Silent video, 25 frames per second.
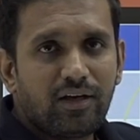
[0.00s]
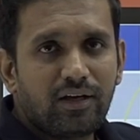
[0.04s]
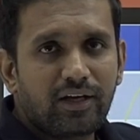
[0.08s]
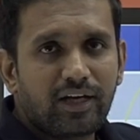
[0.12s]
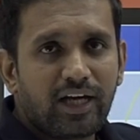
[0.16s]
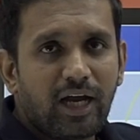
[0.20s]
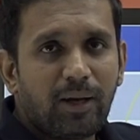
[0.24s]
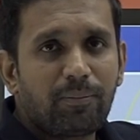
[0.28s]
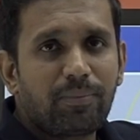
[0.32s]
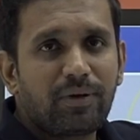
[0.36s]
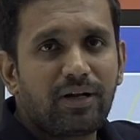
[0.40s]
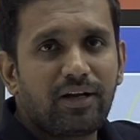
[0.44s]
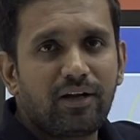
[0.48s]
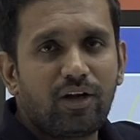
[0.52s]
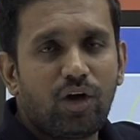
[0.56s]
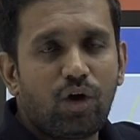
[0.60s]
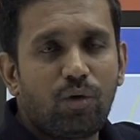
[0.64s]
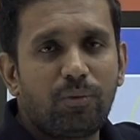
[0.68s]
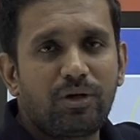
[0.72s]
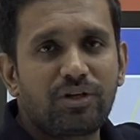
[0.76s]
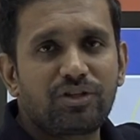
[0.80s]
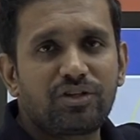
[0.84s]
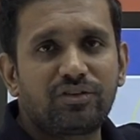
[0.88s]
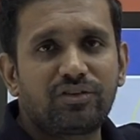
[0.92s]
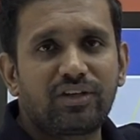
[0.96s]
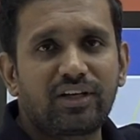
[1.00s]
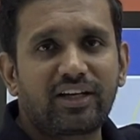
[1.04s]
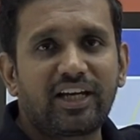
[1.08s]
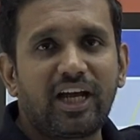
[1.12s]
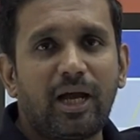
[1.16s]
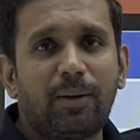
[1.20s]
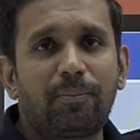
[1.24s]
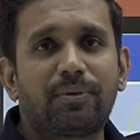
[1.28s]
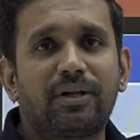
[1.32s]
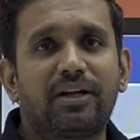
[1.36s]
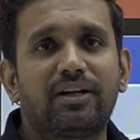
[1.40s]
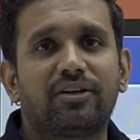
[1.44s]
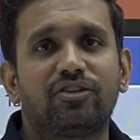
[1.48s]
capital, how much is the
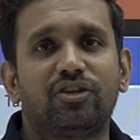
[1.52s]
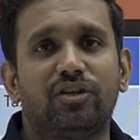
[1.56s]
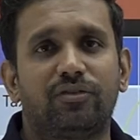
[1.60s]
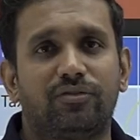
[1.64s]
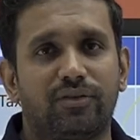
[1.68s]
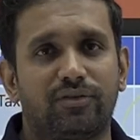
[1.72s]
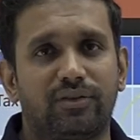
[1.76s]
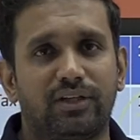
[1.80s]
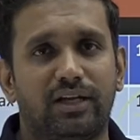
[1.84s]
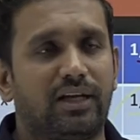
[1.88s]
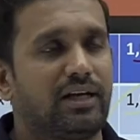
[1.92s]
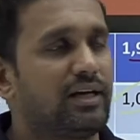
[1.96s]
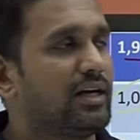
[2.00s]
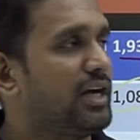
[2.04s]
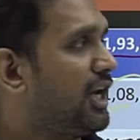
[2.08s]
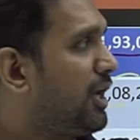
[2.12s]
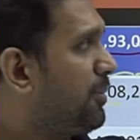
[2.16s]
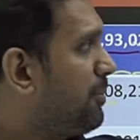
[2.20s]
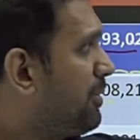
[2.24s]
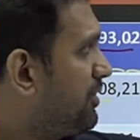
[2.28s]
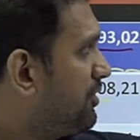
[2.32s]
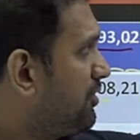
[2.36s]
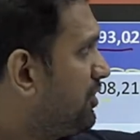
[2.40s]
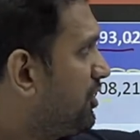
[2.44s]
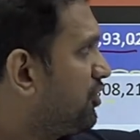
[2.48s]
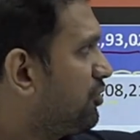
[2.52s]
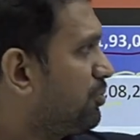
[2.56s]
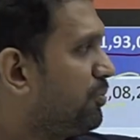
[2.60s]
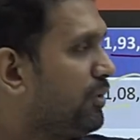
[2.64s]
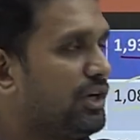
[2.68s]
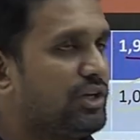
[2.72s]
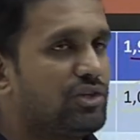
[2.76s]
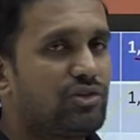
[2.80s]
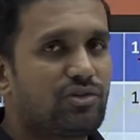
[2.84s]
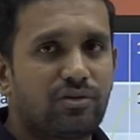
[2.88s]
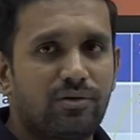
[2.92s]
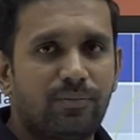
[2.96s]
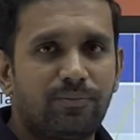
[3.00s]
capital receipt of Telangana, means this
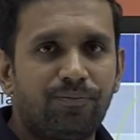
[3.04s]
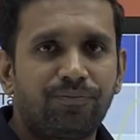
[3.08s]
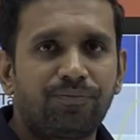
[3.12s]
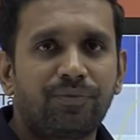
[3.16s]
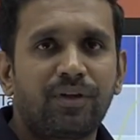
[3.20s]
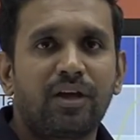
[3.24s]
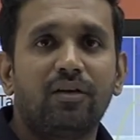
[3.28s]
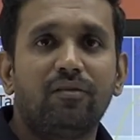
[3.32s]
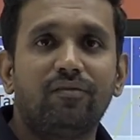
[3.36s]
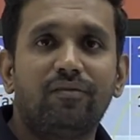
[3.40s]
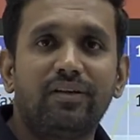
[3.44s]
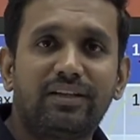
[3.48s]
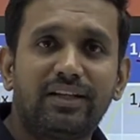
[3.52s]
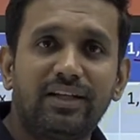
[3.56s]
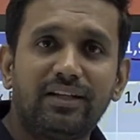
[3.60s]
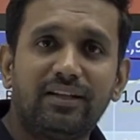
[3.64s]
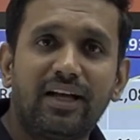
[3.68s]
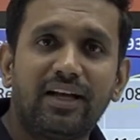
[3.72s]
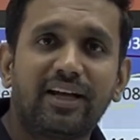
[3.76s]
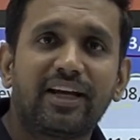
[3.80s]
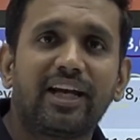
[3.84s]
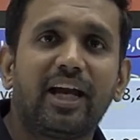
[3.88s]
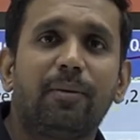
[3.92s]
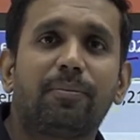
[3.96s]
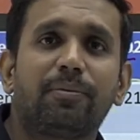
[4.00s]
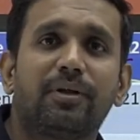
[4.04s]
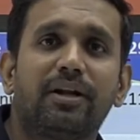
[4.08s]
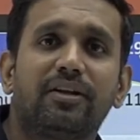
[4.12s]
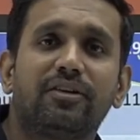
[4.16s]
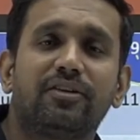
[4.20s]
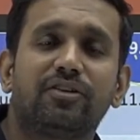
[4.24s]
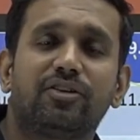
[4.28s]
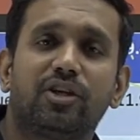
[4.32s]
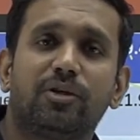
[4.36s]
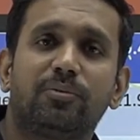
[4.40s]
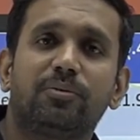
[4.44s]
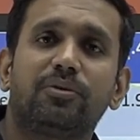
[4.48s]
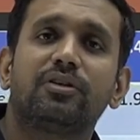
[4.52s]
much. Within the capital
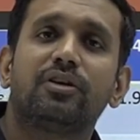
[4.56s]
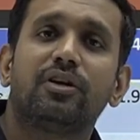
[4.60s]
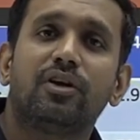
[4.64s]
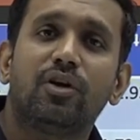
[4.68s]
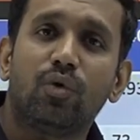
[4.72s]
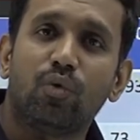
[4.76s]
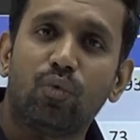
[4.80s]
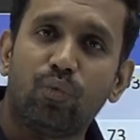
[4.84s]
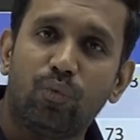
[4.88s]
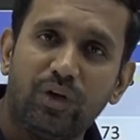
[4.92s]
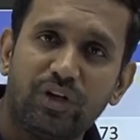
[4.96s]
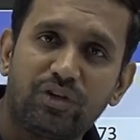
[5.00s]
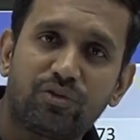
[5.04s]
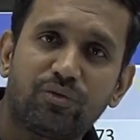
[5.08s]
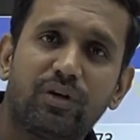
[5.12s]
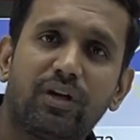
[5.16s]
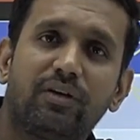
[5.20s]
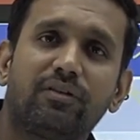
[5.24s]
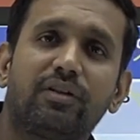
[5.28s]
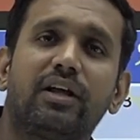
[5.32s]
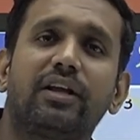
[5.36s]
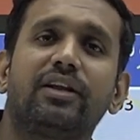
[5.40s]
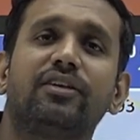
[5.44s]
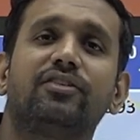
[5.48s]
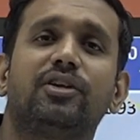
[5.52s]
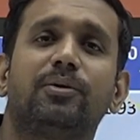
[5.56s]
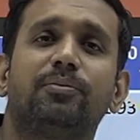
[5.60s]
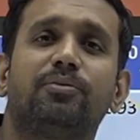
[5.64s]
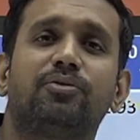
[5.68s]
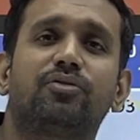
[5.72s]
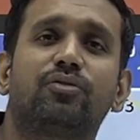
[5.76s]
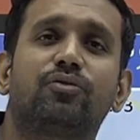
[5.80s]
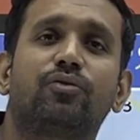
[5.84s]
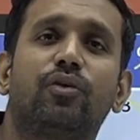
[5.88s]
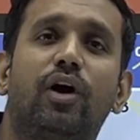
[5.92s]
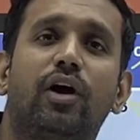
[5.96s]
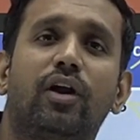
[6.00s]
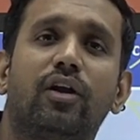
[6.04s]
receipts, which one of the receipts
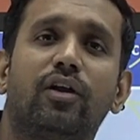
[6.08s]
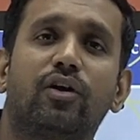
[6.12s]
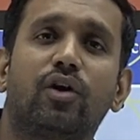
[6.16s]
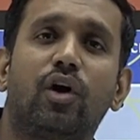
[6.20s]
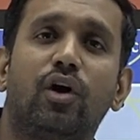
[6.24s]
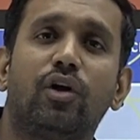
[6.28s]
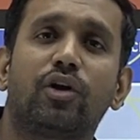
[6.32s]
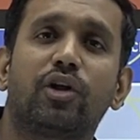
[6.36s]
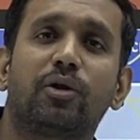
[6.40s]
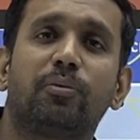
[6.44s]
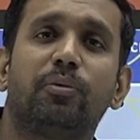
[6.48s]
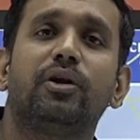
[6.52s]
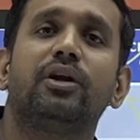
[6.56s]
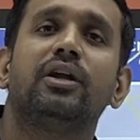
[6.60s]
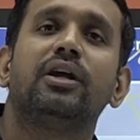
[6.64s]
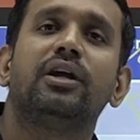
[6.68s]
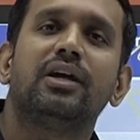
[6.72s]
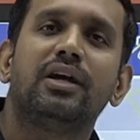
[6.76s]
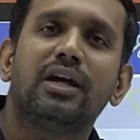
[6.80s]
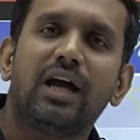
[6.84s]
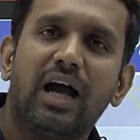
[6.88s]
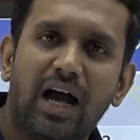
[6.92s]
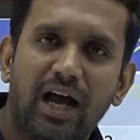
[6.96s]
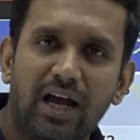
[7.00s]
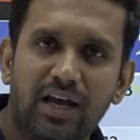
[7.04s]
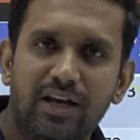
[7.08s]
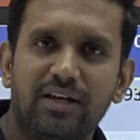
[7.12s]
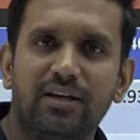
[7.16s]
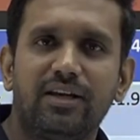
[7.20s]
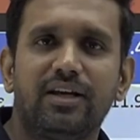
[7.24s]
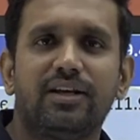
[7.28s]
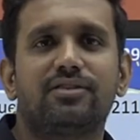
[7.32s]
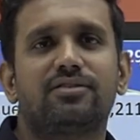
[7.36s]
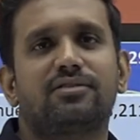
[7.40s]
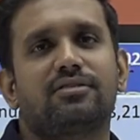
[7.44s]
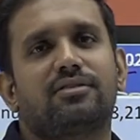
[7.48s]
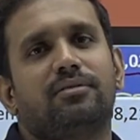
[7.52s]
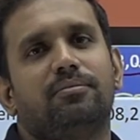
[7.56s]
contribute
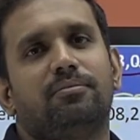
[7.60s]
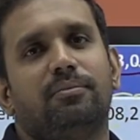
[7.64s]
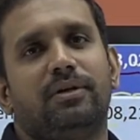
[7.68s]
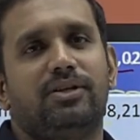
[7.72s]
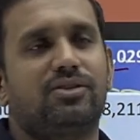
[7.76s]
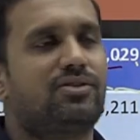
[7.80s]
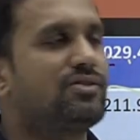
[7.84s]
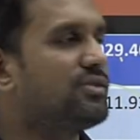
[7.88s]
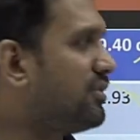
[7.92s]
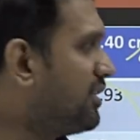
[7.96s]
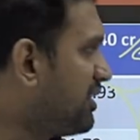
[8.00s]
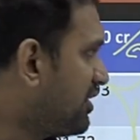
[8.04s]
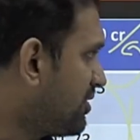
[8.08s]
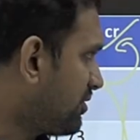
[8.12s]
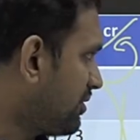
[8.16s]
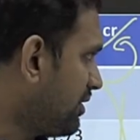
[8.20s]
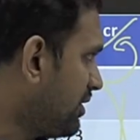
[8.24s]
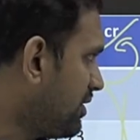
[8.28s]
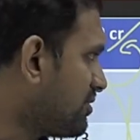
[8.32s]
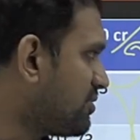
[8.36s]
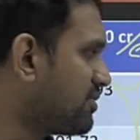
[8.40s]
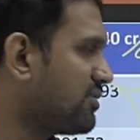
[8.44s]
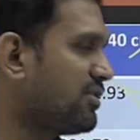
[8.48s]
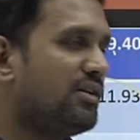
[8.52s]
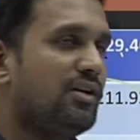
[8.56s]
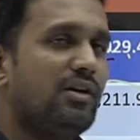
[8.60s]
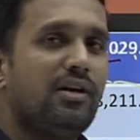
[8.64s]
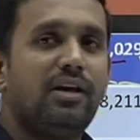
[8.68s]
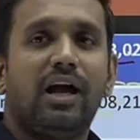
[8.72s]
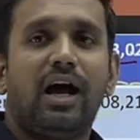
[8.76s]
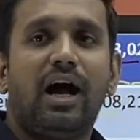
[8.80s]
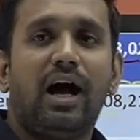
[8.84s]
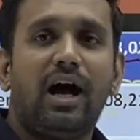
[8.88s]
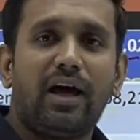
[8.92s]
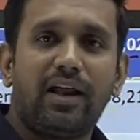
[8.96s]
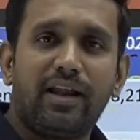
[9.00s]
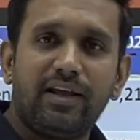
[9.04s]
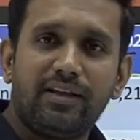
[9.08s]
highest, means this is.
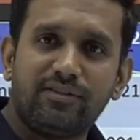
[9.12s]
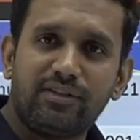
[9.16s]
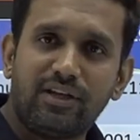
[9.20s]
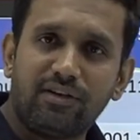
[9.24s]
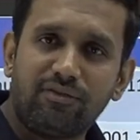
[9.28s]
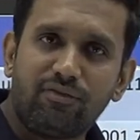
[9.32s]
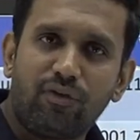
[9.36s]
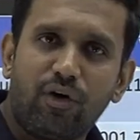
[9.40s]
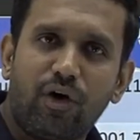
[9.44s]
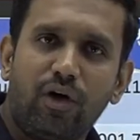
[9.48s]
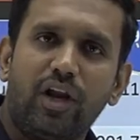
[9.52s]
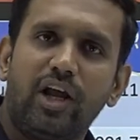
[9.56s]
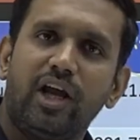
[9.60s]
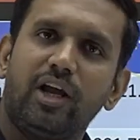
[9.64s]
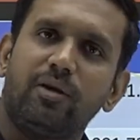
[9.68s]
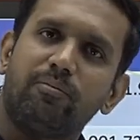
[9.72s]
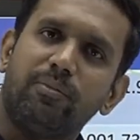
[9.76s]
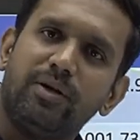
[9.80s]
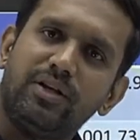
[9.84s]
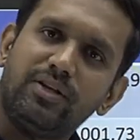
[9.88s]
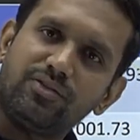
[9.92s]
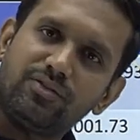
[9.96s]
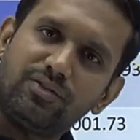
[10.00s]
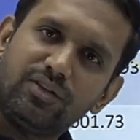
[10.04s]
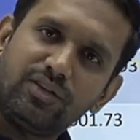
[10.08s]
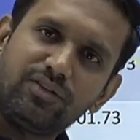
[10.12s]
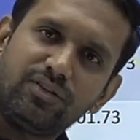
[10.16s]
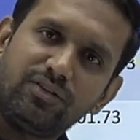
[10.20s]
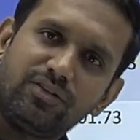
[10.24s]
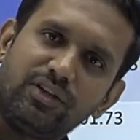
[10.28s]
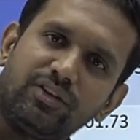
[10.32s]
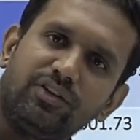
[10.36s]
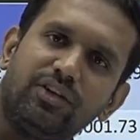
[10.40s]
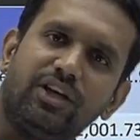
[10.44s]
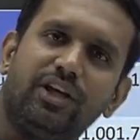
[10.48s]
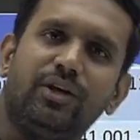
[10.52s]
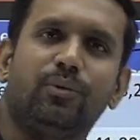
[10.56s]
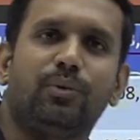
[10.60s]
Arrange the following, means this is
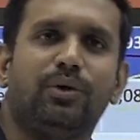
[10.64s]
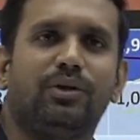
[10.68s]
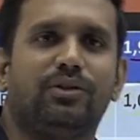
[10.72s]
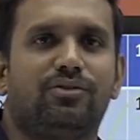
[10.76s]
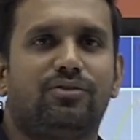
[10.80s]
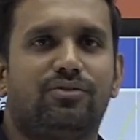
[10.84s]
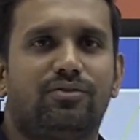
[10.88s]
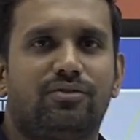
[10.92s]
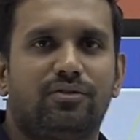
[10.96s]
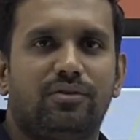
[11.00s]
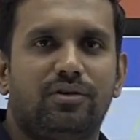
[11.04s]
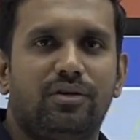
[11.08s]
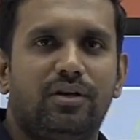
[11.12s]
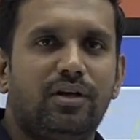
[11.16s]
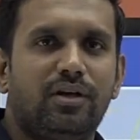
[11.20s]
a sequence.